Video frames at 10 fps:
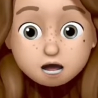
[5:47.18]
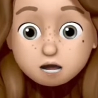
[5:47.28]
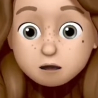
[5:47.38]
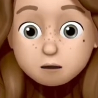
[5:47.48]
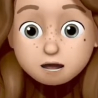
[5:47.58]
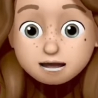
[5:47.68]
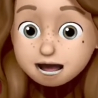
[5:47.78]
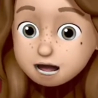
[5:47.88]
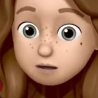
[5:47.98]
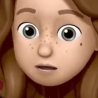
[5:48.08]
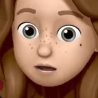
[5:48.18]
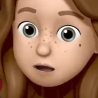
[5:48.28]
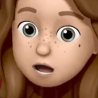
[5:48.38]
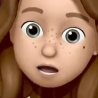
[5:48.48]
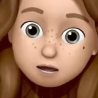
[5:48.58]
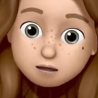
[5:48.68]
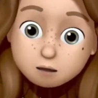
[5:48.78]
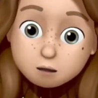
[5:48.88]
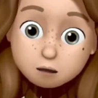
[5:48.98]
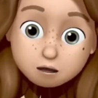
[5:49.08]
going out to all the
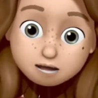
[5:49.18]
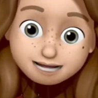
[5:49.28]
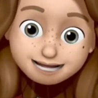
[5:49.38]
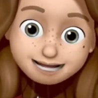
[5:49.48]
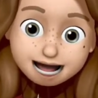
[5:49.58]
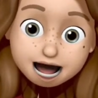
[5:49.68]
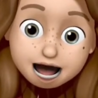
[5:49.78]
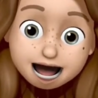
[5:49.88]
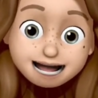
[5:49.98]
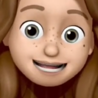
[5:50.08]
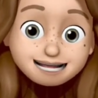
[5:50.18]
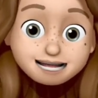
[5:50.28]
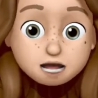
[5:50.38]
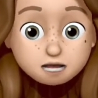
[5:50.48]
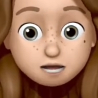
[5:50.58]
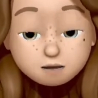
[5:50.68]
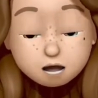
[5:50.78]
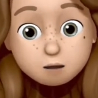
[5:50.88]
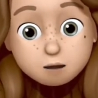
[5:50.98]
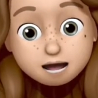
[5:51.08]
world. And it tells
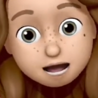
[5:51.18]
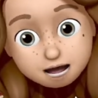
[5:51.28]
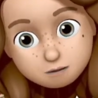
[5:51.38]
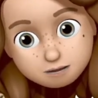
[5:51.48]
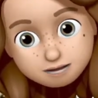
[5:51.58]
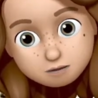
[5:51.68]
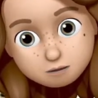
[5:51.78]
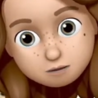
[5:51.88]
about what happens when